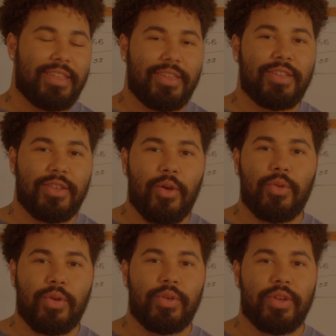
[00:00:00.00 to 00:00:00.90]
you know
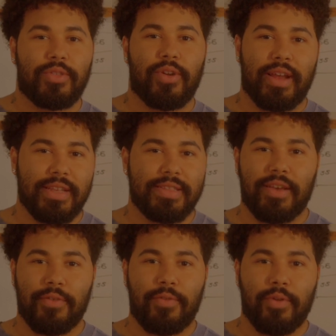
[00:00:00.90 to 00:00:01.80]
who you're trying to
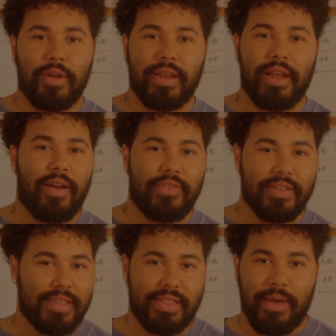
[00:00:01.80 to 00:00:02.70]
sell for, and
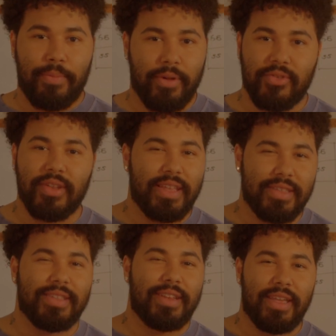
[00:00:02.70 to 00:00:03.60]
obviously that person
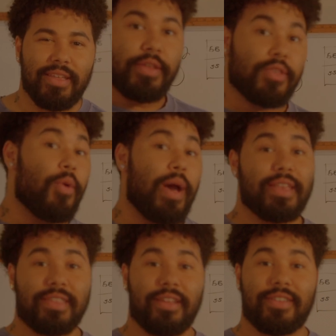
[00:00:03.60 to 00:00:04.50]
isn't it. So
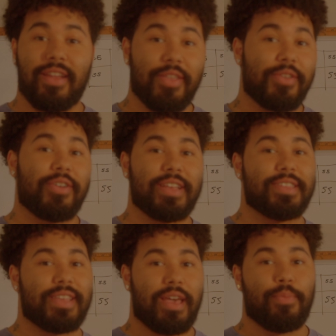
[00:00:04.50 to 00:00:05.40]
as another
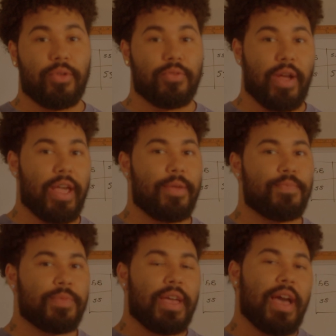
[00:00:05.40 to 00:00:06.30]
example, right,
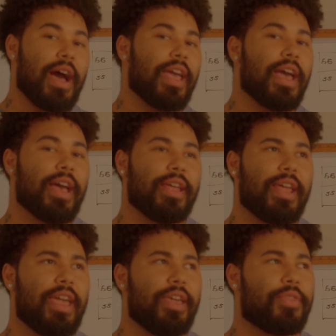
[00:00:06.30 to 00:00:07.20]
I had
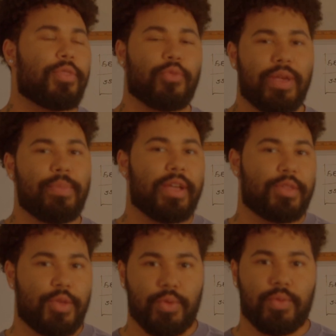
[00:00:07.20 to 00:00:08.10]
a
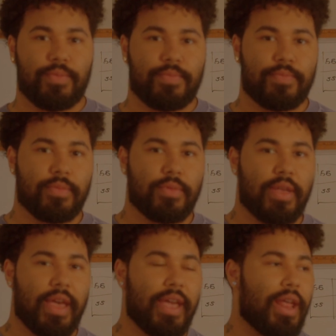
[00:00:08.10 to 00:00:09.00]
3x2,
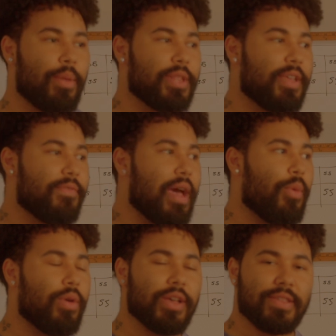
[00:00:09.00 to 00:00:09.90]
and I believe that
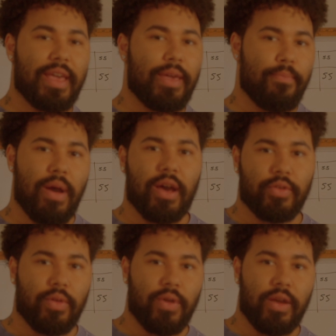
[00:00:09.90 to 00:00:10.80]
was a
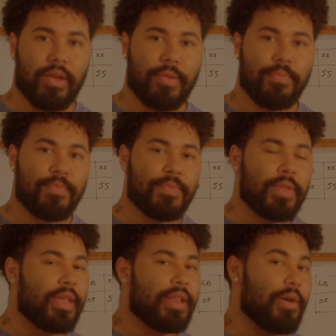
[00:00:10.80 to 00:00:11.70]
Madara rug.
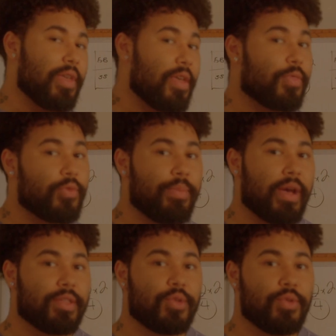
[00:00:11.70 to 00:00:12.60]
Now that
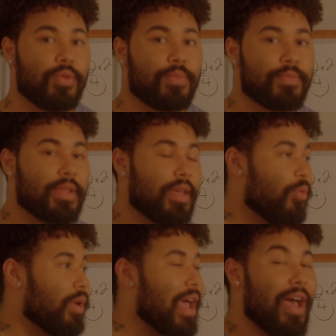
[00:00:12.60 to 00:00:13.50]
3x2
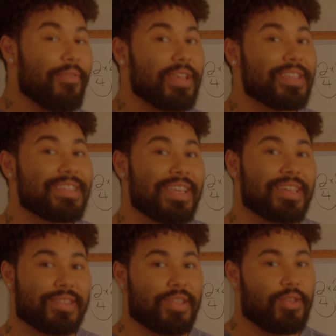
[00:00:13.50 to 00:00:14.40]
would have
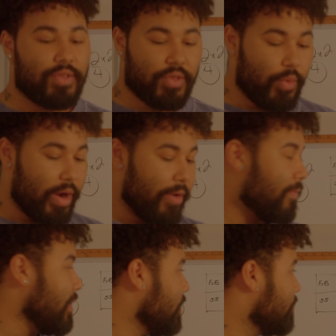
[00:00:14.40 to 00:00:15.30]
6 square
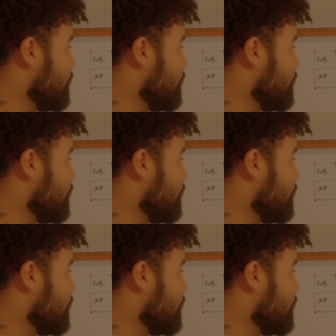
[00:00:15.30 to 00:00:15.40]
feet,